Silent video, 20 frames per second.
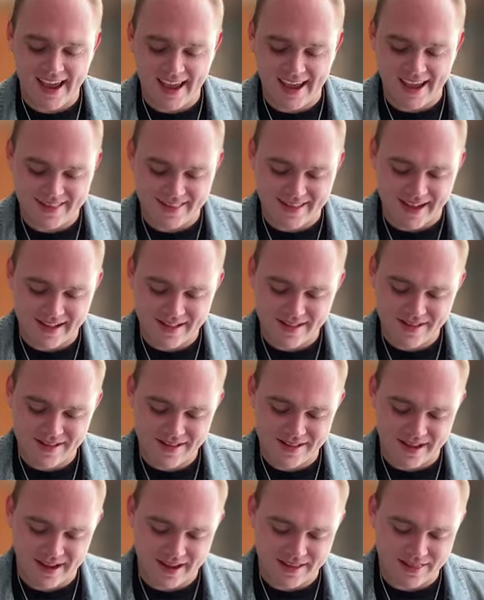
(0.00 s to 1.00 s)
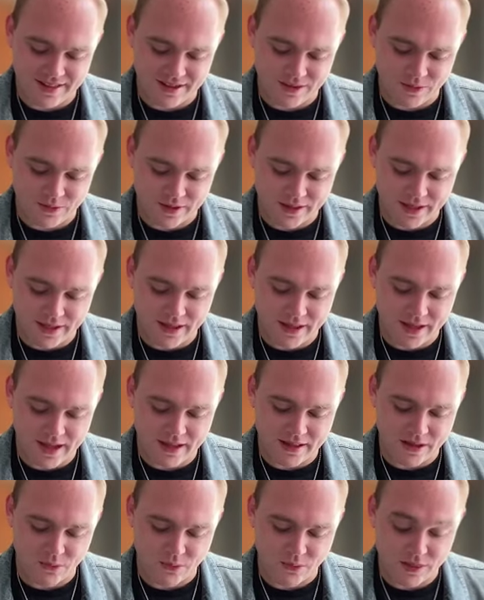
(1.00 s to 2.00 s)
and that's, I think, when he
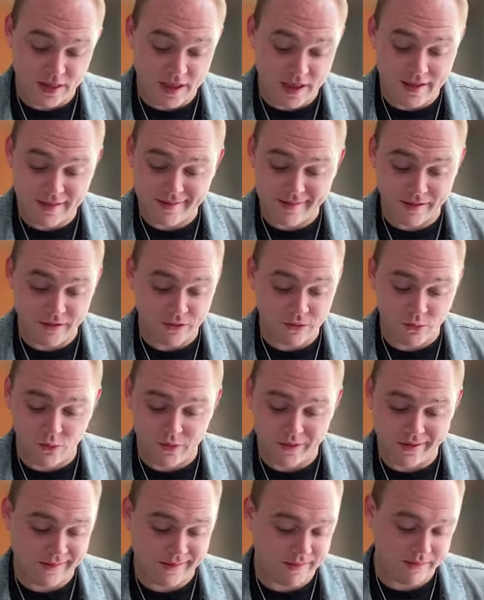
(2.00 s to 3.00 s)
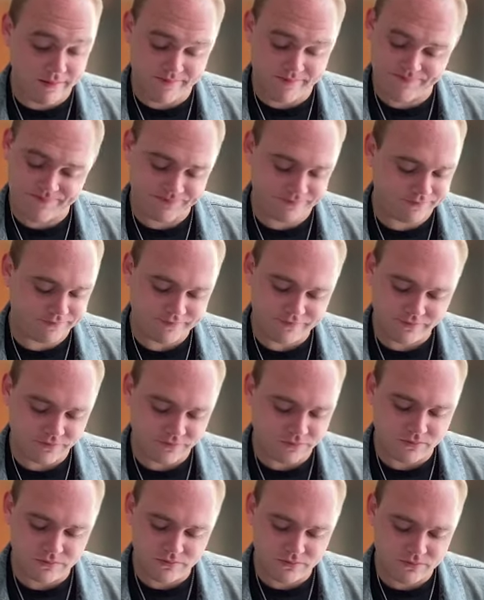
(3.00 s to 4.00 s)
ended with Hey Jude, which
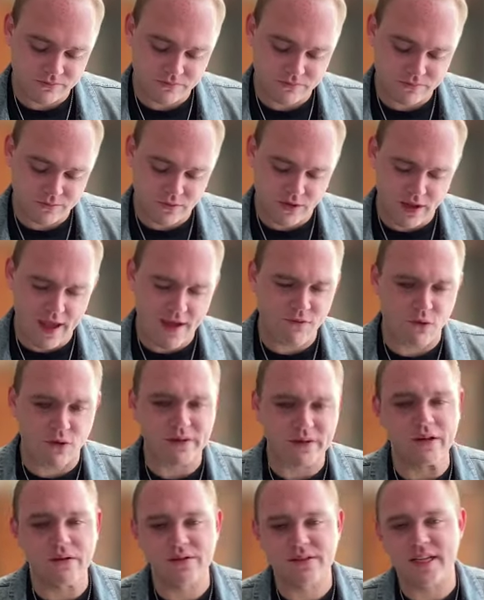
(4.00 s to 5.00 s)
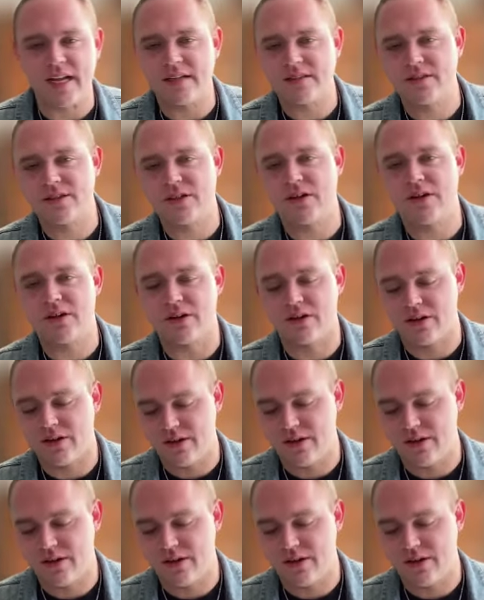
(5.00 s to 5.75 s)
everyone knows that song.